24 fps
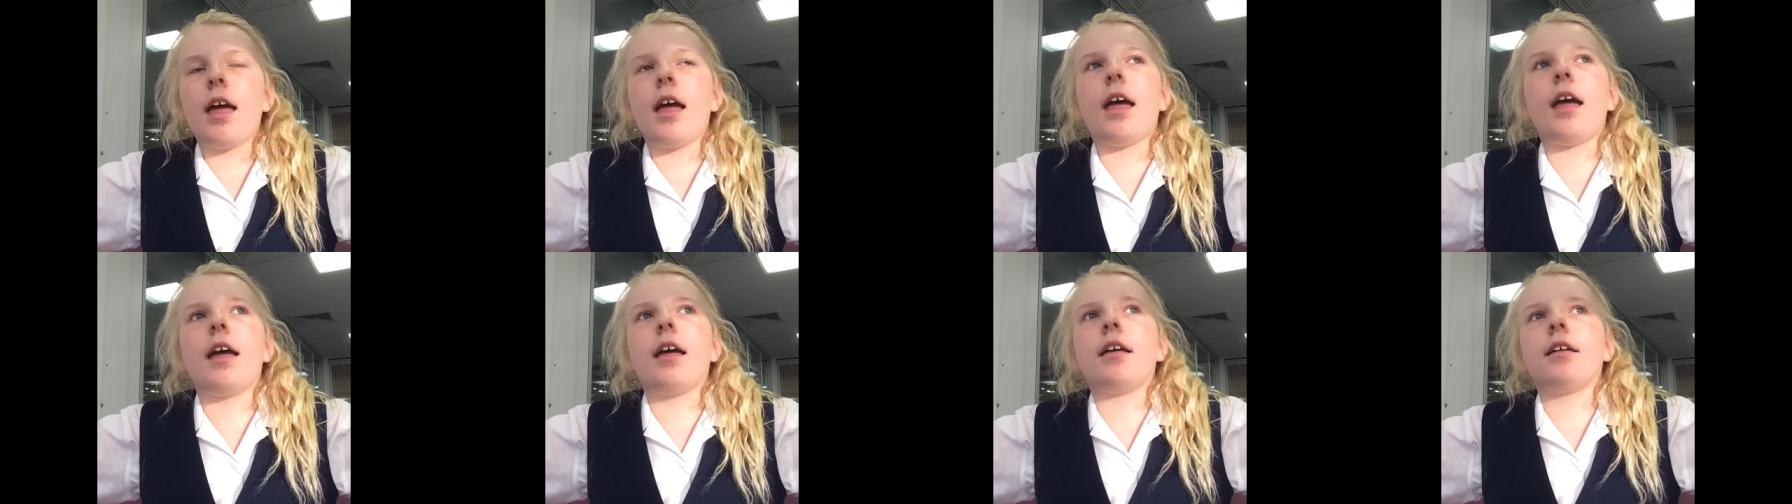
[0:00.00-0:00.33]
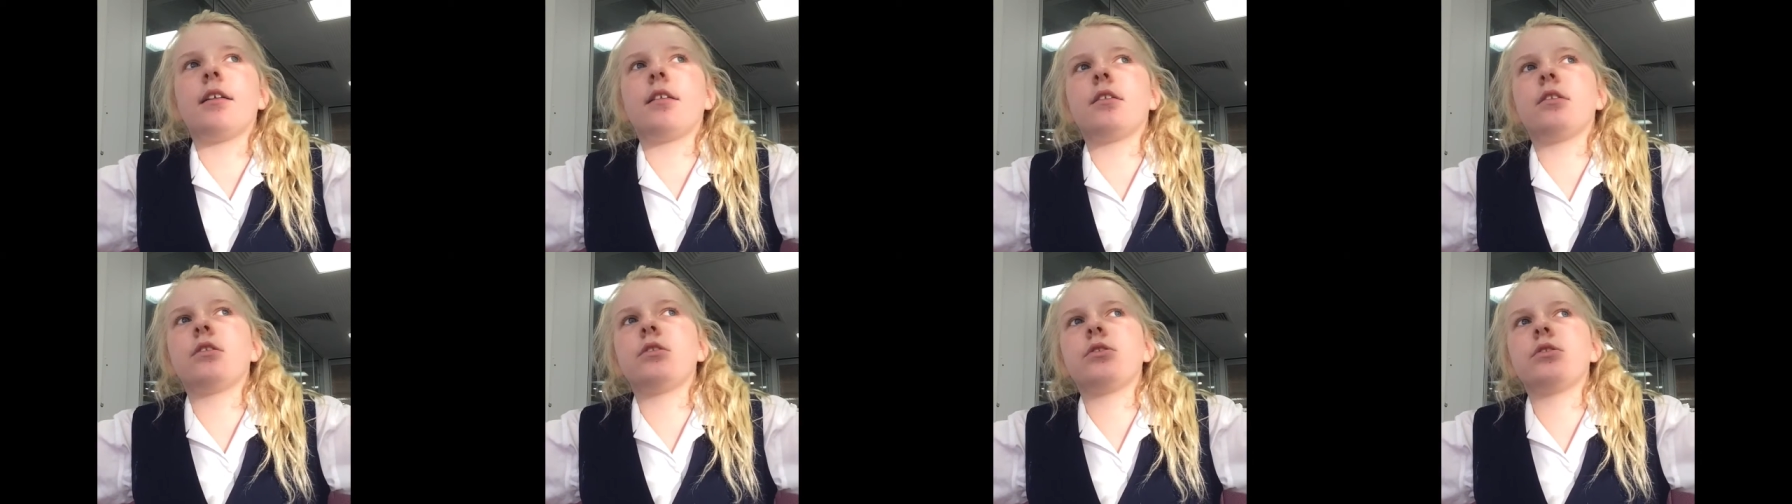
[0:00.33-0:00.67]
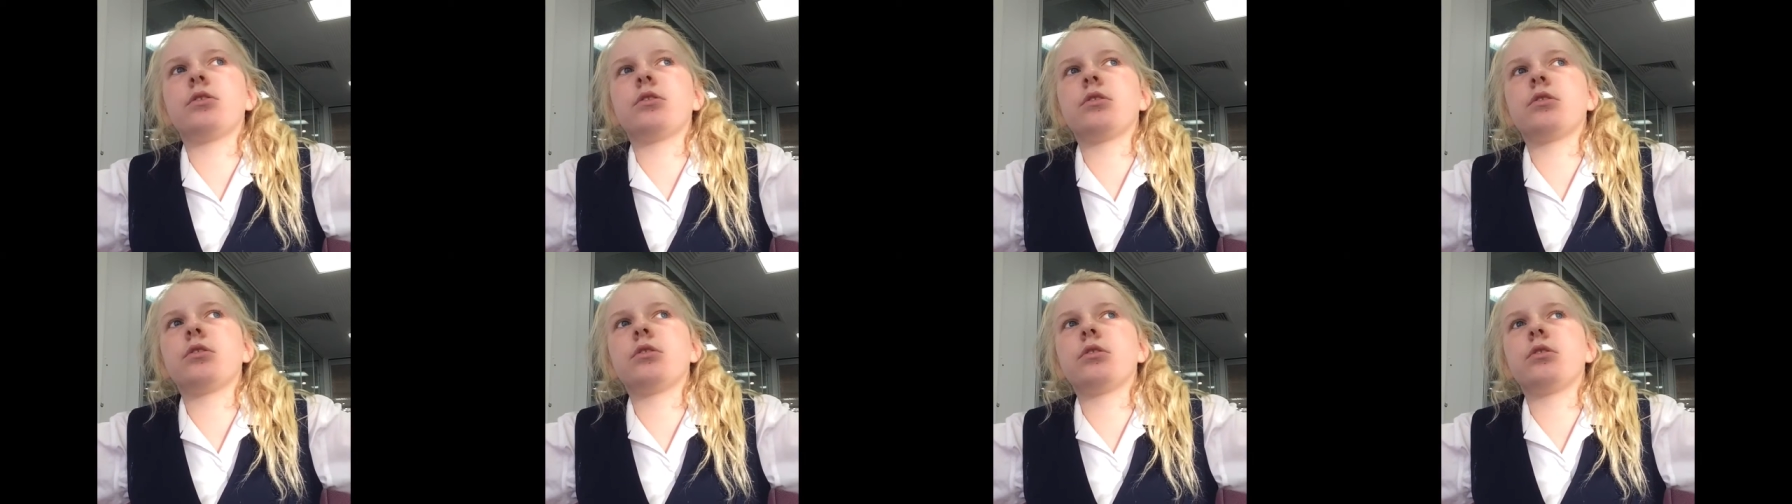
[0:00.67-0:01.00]

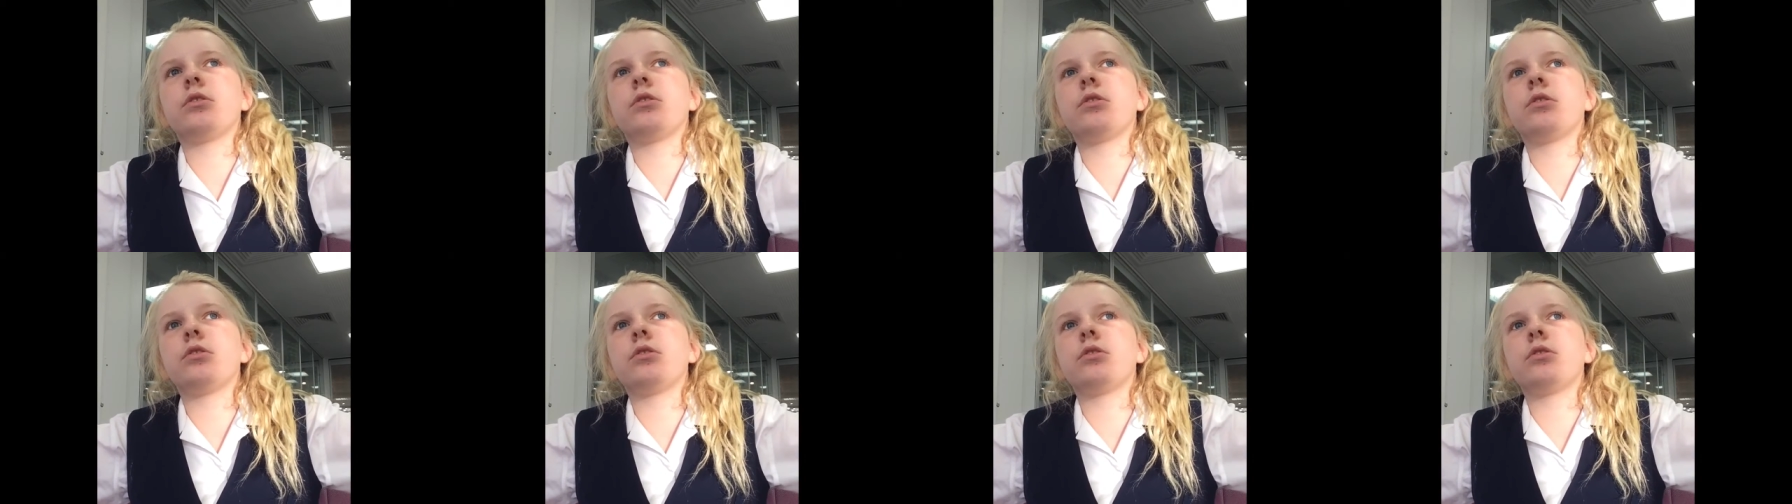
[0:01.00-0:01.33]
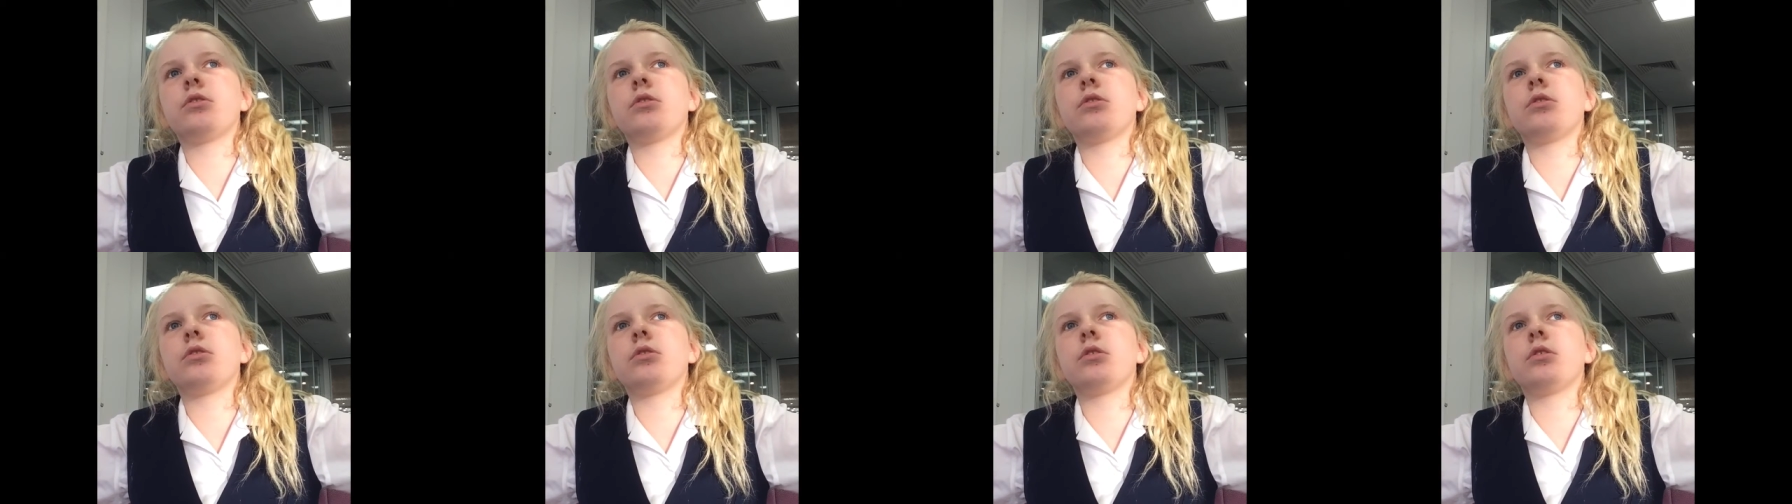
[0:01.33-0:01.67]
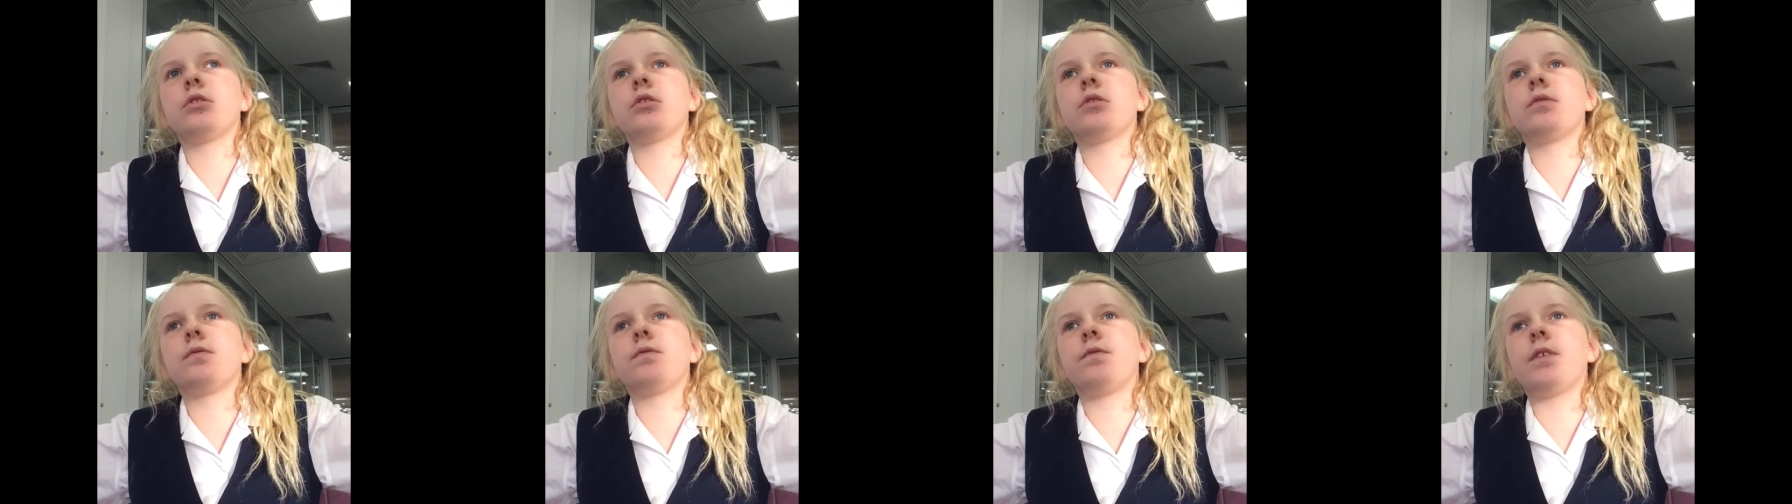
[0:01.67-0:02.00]
And
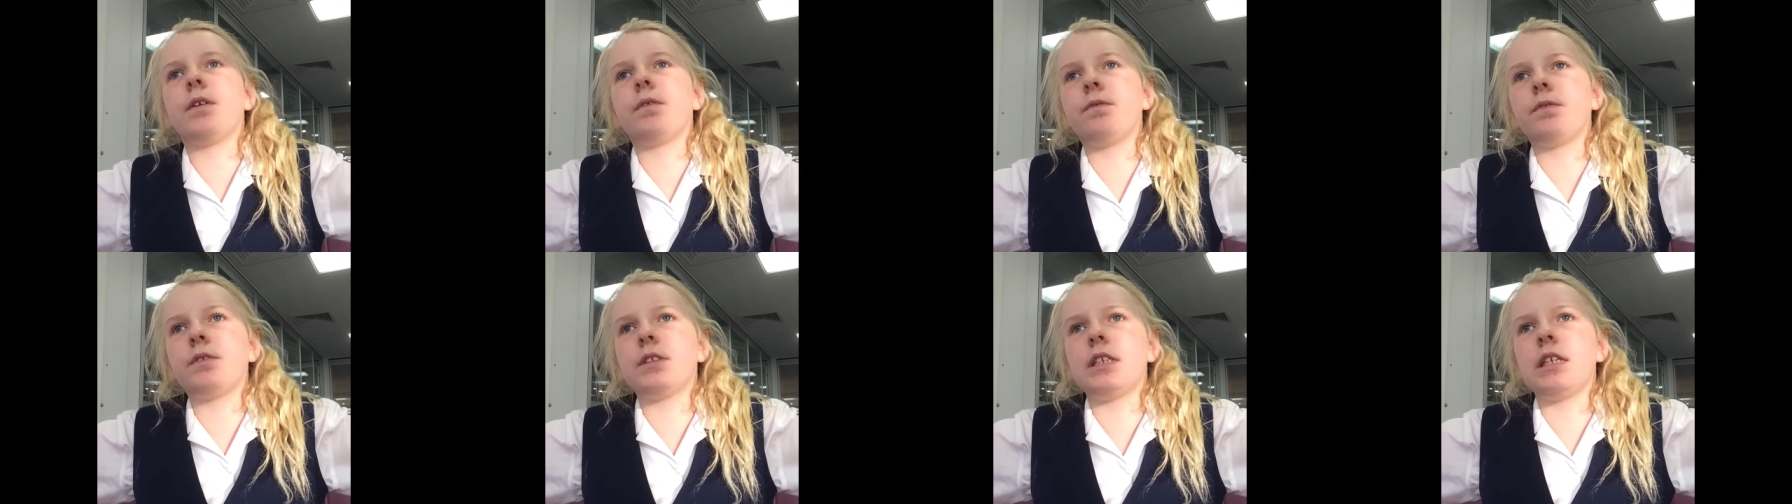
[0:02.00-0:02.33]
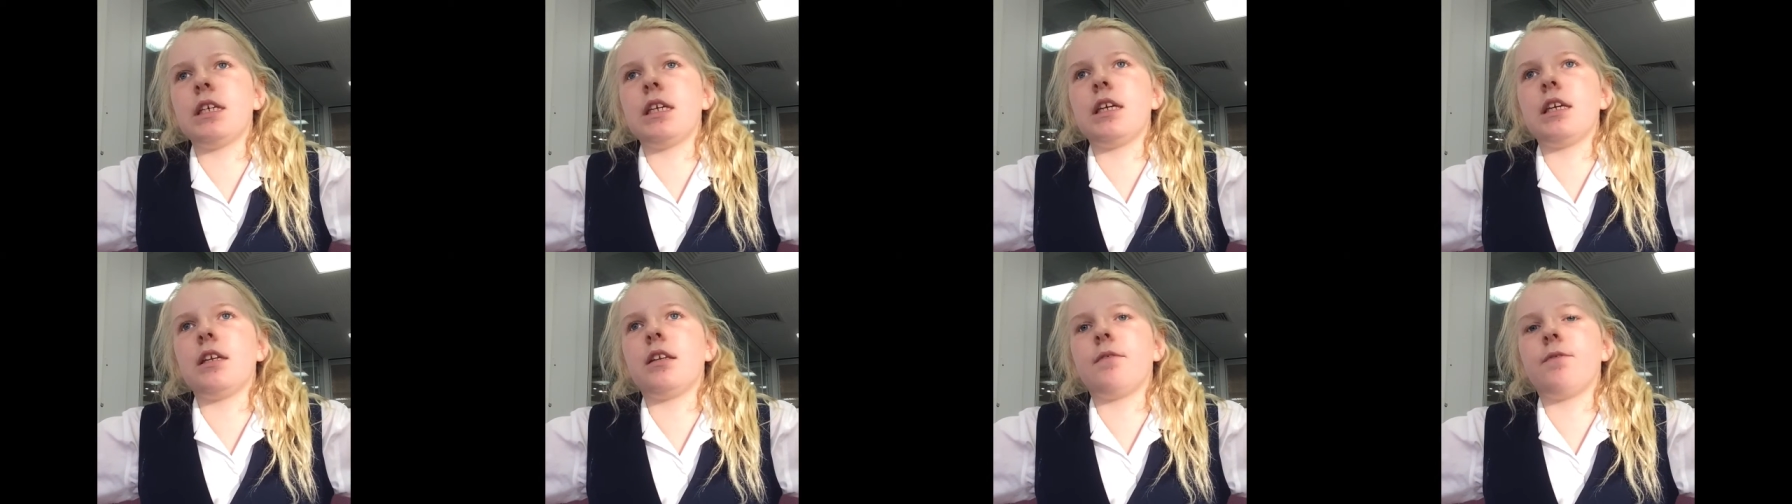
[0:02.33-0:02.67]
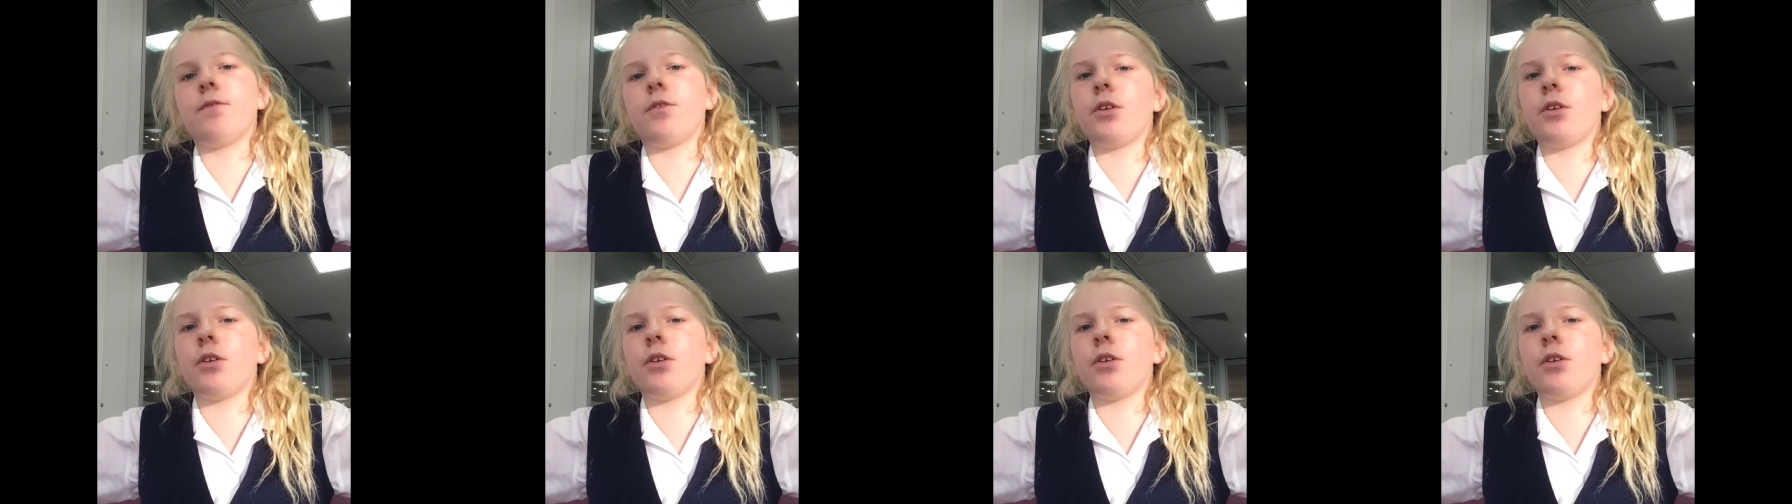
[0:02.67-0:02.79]
15